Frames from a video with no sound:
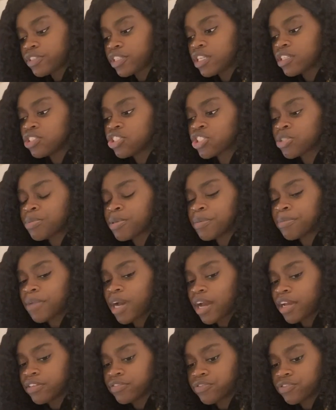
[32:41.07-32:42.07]
just be
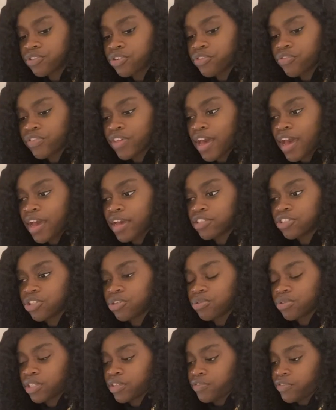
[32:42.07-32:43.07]
mindful of that.
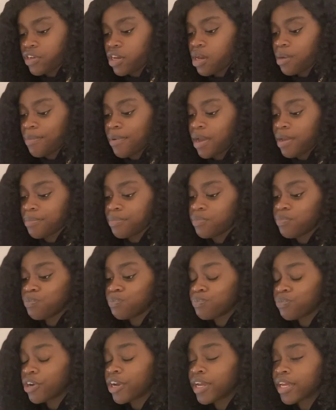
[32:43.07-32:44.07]
Don't give up. I'm
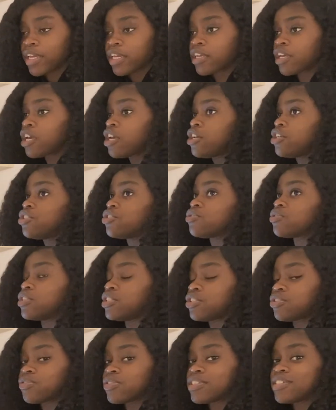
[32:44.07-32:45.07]
praying
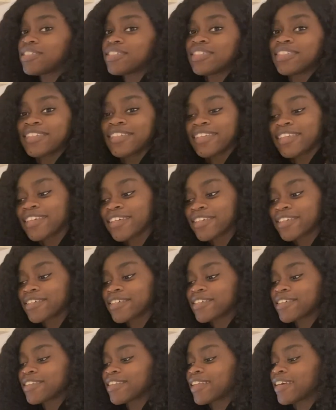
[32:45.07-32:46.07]
2020 is the
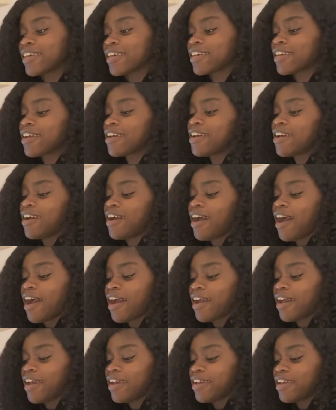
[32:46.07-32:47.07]
year. Like,
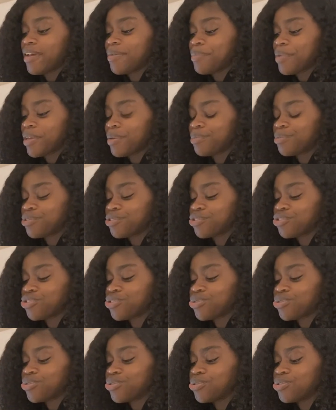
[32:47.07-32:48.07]
I am able
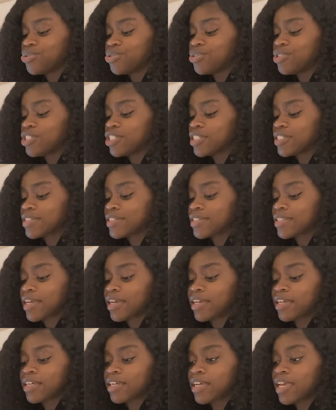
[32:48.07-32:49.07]
to just,
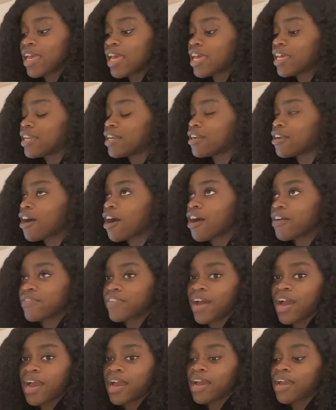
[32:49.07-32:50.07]
like, hit it off.
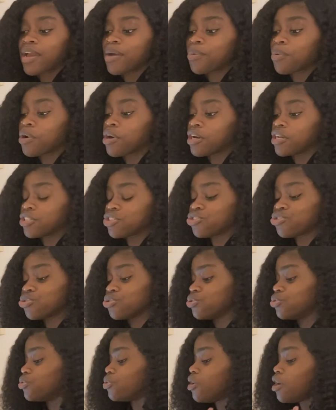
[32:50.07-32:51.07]
I want
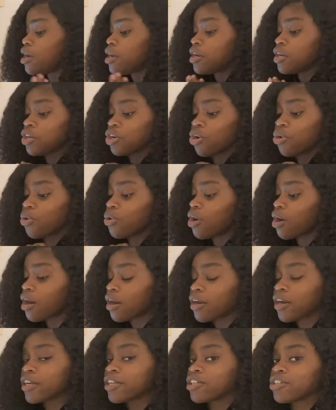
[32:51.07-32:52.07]
to go
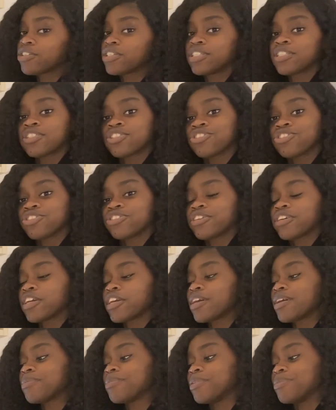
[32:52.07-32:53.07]
hard on
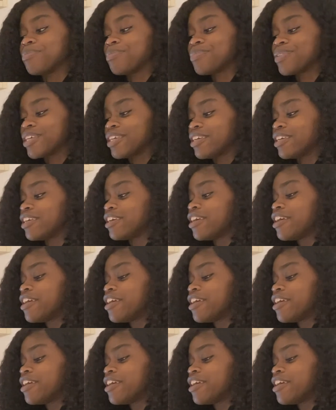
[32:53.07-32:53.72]
Instagram and be